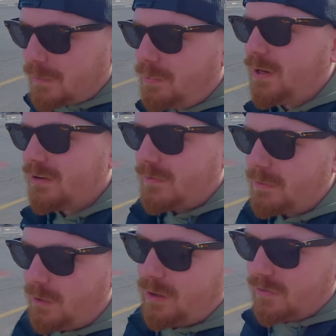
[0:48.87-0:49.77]
They're pretty
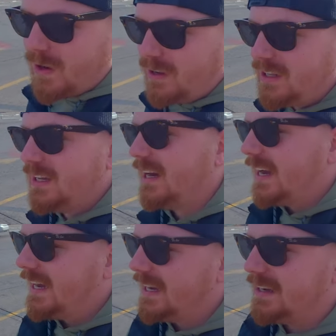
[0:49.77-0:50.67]
comfortable overall.
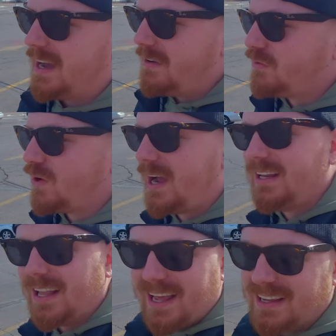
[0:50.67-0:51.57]
Uh, I've
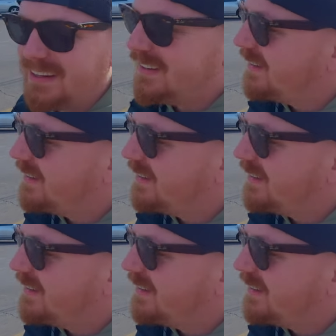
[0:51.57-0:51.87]
tried like